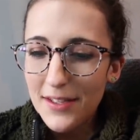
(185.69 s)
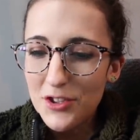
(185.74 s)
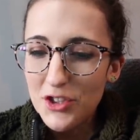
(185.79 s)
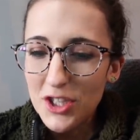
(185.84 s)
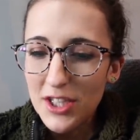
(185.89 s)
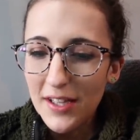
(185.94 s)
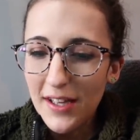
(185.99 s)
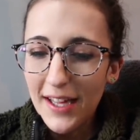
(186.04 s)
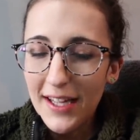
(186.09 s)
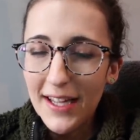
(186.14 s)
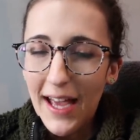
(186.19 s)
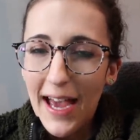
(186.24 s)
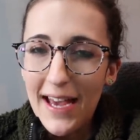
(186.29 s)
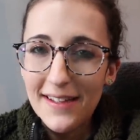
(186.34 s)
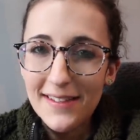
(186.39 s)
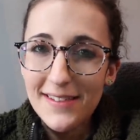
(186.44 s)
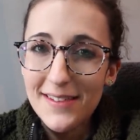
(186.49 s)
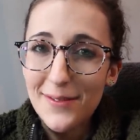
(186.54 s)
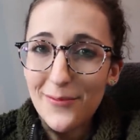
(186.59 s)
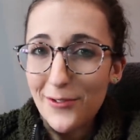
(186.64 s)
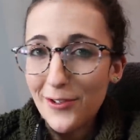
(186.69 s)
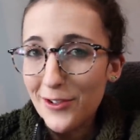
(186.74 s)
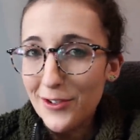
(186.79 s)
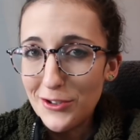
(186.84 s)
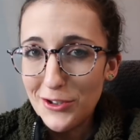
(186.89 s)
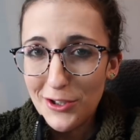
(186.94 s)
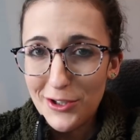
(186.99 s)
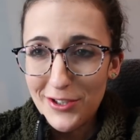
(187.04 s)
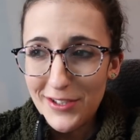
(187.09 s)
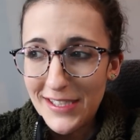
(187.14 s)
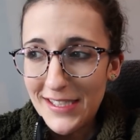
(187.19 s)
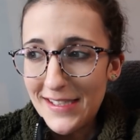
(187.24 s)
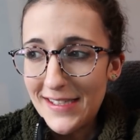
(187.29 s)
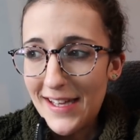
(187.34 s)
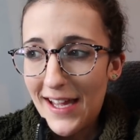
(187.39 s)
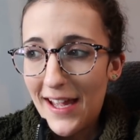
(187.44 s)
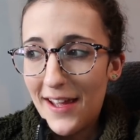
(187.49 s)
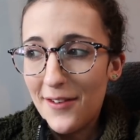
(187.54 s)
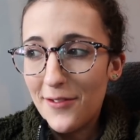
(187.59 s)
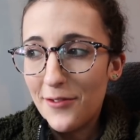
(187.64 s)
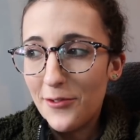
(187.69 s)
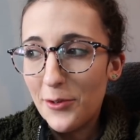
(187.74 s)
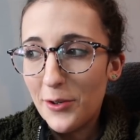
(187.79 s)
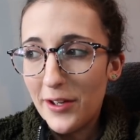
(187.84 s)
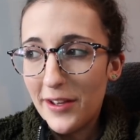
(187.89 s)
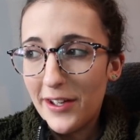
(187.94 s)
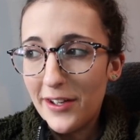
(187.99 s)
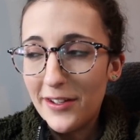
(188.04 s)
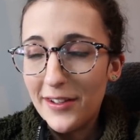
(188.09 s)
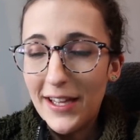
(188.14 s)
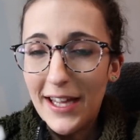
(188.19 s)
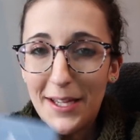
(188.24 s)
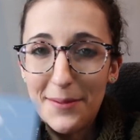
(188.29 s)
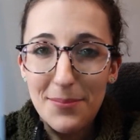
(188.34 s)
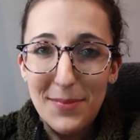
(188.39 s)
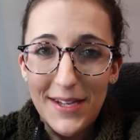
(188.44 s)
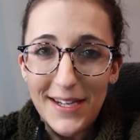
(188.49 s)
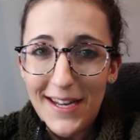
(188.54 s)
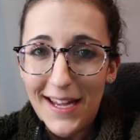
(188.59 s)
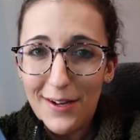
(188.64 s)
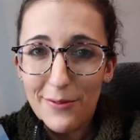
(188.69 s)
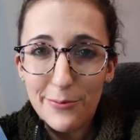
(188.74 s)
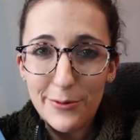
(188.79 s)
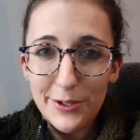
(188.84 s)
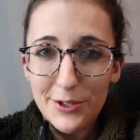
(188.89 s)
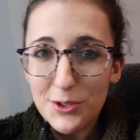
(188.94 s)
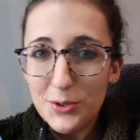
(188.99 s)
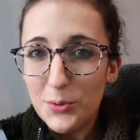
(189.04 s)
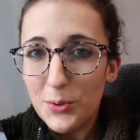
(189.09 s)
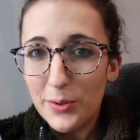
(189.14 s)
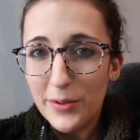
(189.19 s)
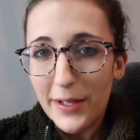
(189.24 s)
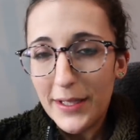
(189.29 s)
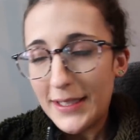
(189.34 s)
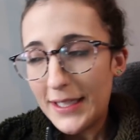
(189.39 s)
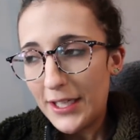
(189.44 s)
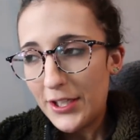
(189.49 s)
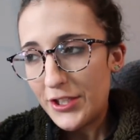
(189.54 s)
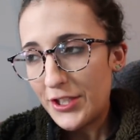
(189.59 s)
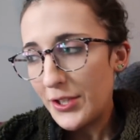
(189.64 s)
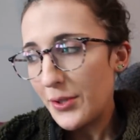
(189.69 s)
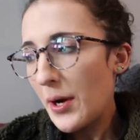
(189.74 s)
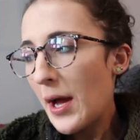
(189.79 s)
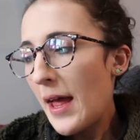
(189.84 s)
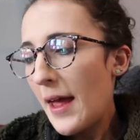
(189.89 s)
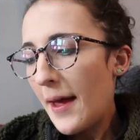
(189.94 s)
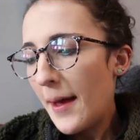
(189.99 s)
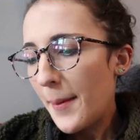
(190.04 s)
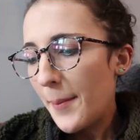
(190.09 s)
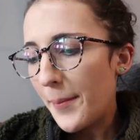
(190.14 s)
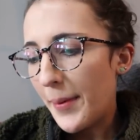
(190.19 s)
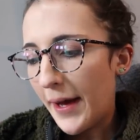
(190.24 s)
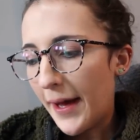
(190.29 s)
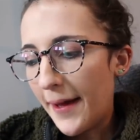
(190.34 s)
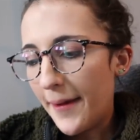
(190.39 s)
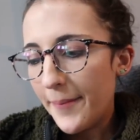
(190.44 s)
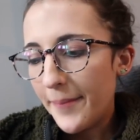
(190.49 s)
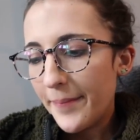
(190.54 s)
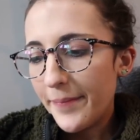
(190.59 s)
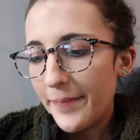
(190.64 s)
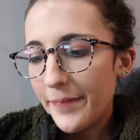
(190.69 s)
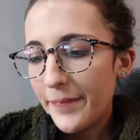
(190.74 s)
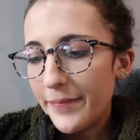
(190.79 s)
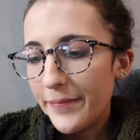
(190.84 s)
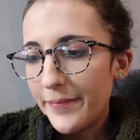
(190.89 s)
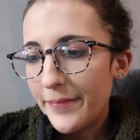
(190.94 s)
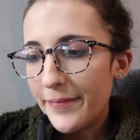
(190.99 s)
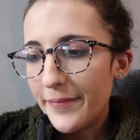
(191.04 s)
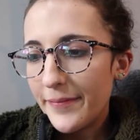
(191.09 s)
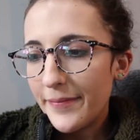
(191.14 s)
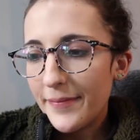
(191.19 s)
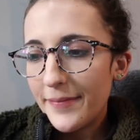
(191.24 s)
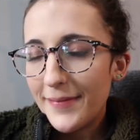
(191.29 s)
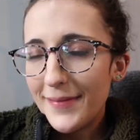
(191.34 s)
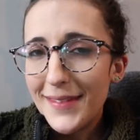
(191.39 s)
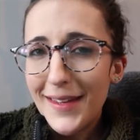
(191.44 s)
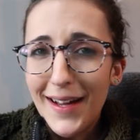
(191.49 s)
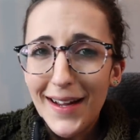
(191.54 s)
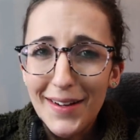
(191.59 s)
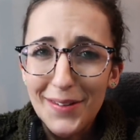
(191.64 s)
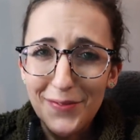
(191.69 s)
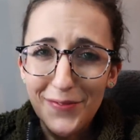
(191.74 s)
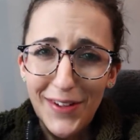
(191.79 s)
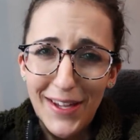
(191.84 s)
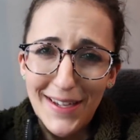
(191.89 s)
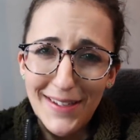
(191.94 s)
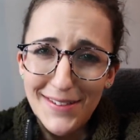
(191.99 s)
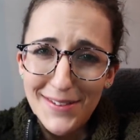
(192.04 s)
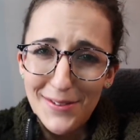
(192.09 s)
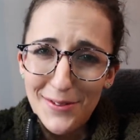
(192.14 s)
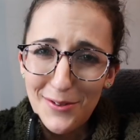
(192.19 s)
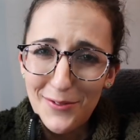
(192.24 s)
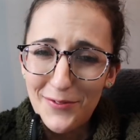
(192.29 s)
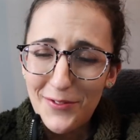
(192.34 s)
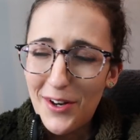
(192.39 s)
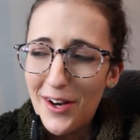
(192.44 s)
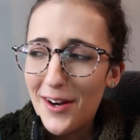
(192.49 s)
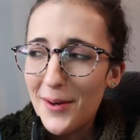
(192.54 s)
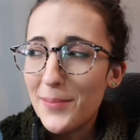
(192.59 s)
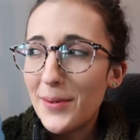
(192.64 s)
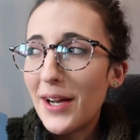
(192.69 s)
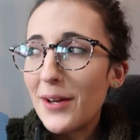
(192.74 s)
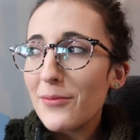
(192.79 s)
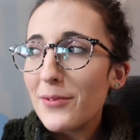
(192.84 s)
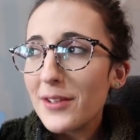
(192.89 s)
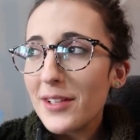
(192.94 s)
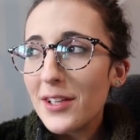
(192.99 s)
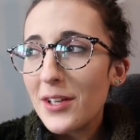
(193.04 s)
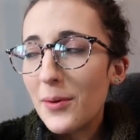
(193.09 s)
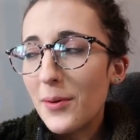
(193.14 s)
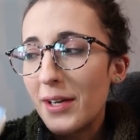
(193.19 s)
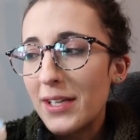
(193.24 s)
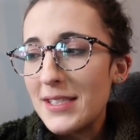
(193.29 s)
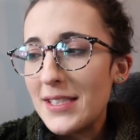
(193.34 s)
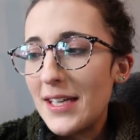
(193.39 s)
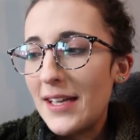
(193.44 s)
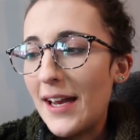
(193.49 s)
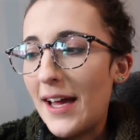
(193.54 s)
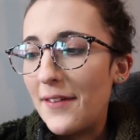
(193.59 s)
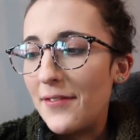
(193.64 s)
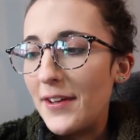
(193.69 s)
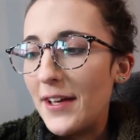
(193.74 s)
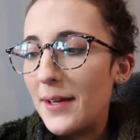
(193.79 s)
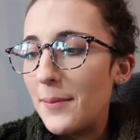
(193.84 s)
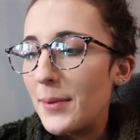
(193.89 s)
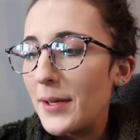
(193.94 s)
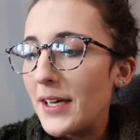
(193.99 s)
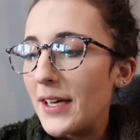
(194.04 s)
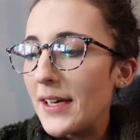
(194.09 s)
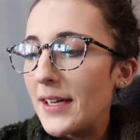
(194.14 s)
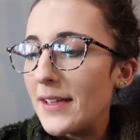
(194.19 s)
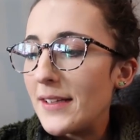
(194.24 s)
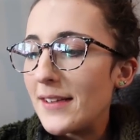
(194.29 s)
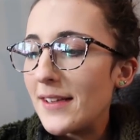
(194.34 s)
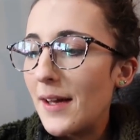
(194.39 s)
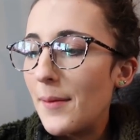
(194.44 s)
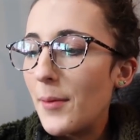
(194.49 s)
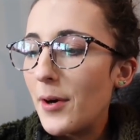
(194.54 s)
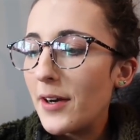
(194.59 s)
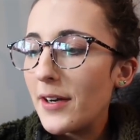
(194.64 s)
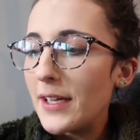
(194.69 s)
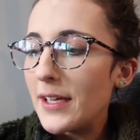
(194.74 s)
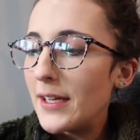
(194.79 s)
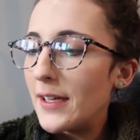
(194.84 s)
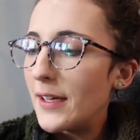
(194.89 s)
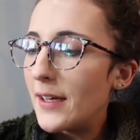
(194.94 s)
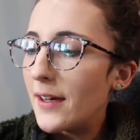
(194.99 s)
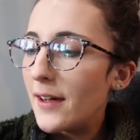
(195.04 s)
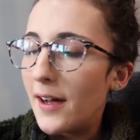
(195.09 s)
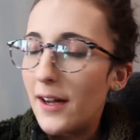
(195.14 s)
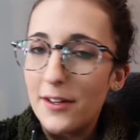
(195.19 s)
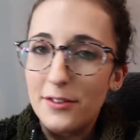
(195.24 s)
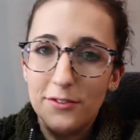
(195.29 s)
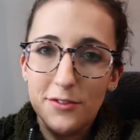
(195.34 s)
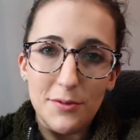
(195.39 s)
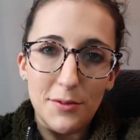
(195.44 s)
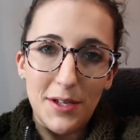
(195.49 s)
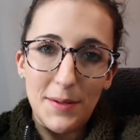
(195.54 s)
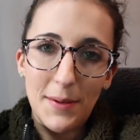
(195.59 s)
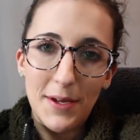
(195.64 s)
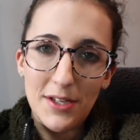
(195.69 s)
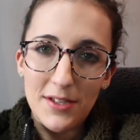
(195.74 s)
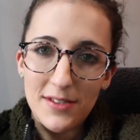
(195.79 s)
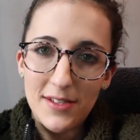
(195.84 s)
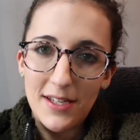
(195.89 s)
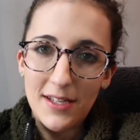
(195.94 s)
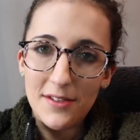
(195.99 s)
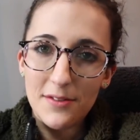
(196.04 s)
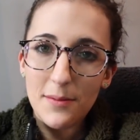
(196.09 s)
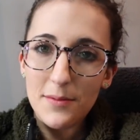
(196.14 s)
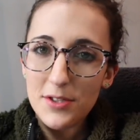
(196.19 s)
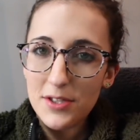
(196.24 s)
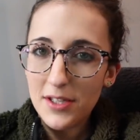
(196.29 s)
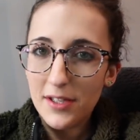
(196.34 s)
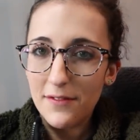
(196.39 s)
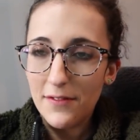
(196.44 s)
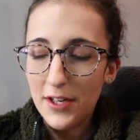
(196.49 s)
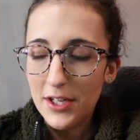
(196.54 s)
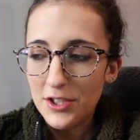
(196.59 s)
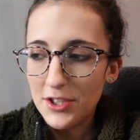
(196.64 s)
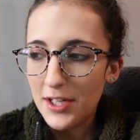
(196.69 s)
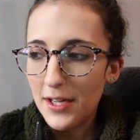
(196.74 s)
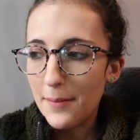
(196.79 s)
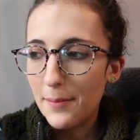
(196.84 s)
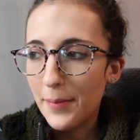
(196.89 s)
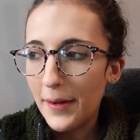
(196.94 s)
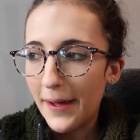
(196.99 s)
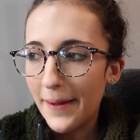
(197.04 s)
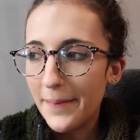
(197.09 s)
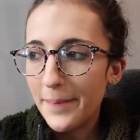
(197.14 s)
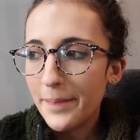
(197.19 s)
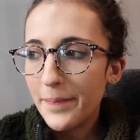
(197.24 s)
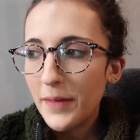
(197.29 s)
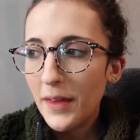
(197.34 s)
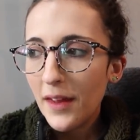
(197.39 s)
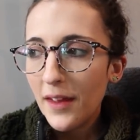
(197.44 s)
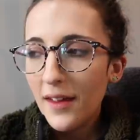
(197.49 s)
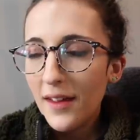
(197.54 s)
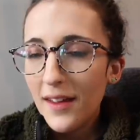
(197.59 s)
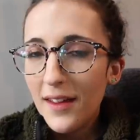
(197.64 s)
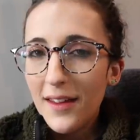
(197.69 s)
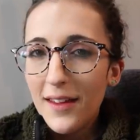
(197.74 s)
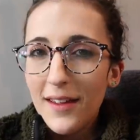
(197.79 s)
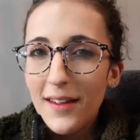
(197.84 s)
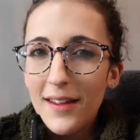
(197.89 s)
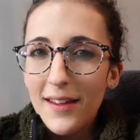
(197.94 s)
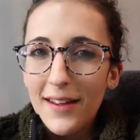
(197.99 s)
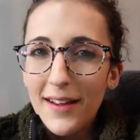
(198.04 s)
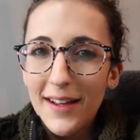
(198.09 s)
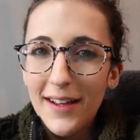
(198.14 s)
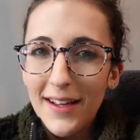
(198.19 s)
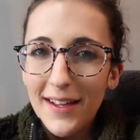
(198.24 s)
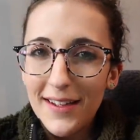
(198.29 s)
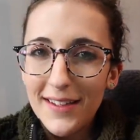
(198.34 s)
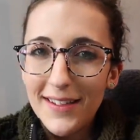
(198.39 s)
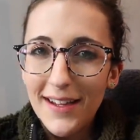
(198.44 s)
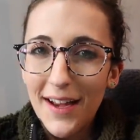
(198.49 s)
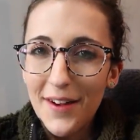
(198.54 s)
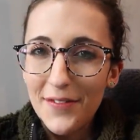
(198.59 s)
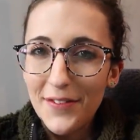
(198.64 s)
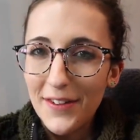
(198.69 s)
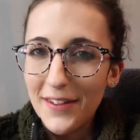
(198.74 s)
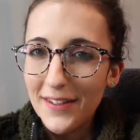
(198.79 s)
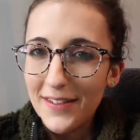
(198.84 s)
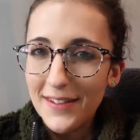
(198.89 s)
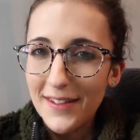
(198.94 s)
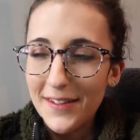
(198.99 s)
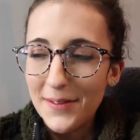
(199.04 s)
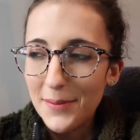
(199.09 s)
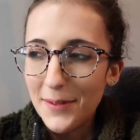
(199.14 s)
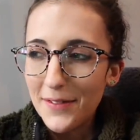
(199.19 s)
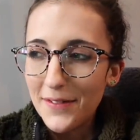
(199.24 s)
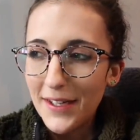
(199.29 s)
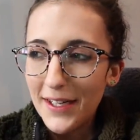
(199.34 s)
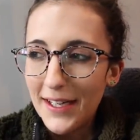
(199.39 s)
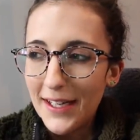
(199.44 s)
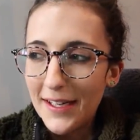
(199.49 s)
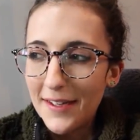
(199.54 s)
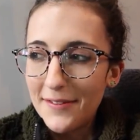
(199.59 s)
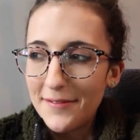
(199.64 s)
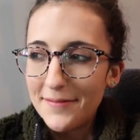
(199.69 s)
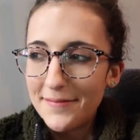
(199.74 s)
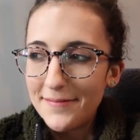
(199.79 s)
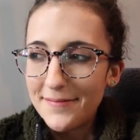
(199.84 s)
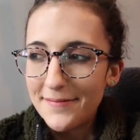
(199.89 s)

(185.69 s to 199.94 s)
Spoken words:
She like asks him for the jerseys then for their like midnight ritual that they do, but not a fan so far. But I really don't want to DNF it because I'm already 120 pages in, so I'm just gonna finish it, but not feeling this one right now.